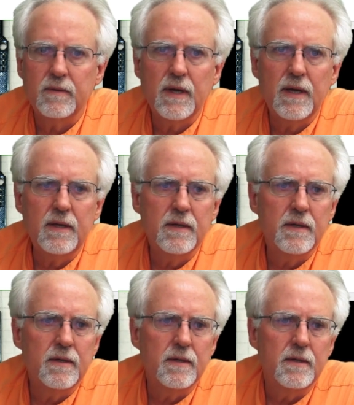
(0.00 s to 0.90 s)
Okay.
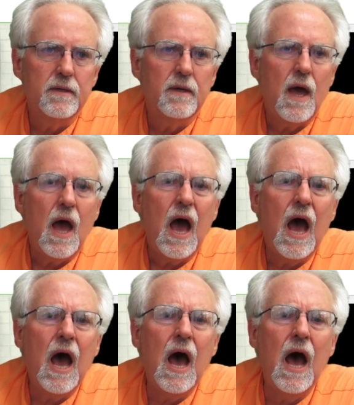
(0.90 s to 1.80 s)

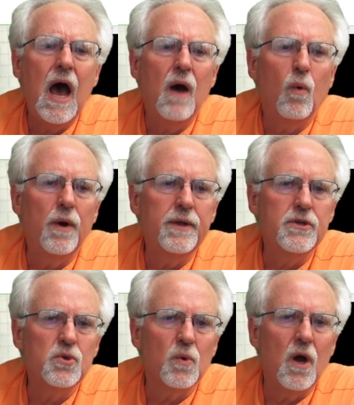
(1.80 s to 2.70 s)
Ah, what
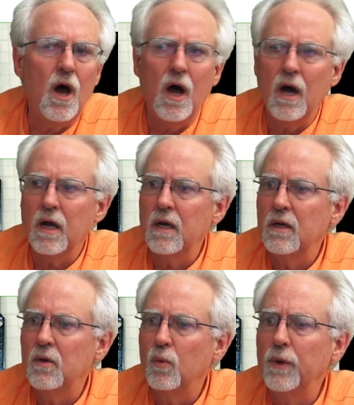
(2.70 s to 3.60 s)
is wrong?
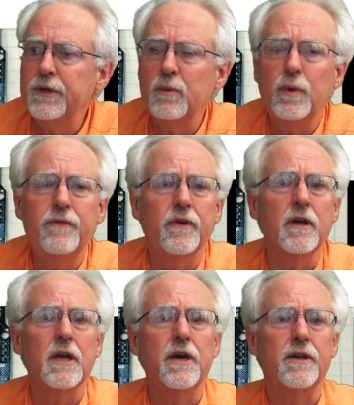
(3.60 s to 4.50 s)
What did we
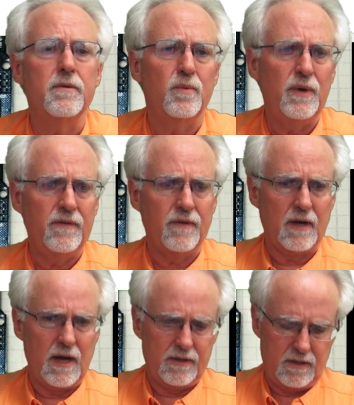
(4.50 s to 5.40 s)
forget? We
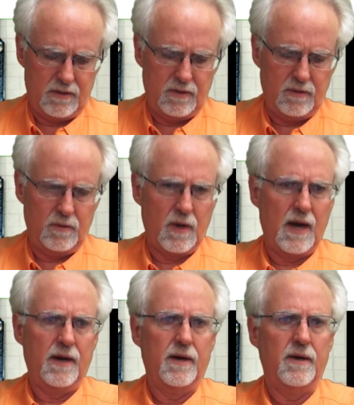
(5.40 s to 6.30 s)
forgot to do
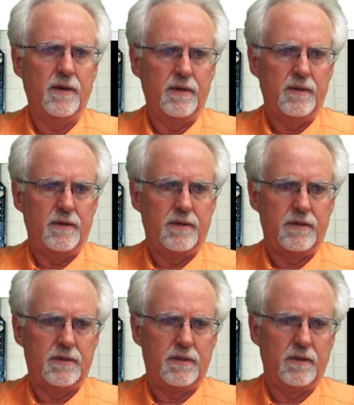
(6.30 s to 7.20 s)
our
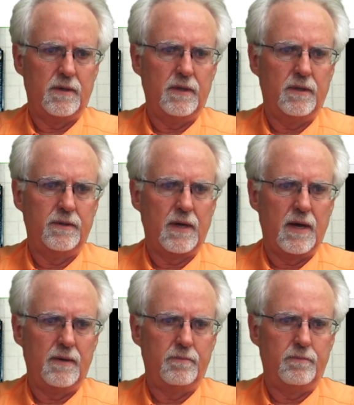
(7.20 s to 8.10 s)

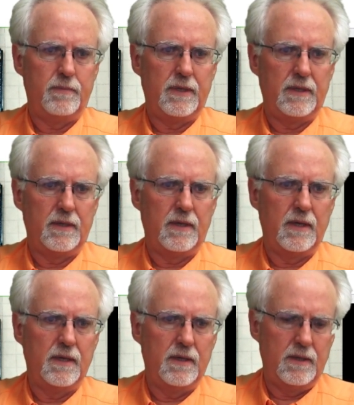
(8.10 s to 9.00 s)

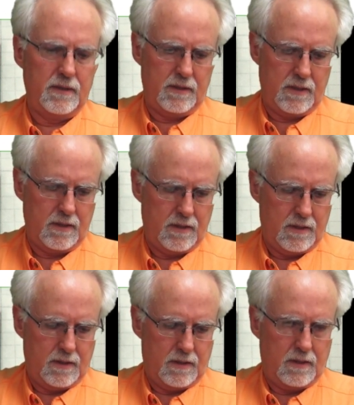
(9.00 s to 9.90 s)
serial.begin
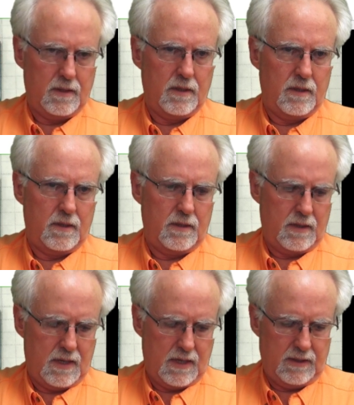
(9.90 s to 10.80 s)

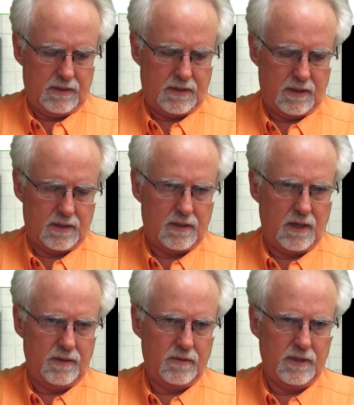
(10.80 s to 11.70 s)

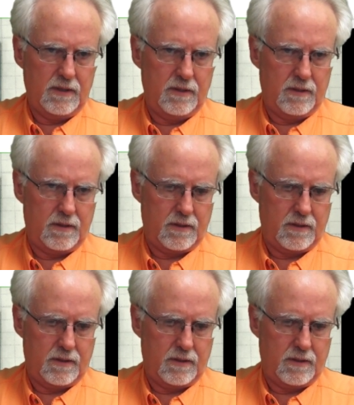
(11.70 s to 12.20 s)
9600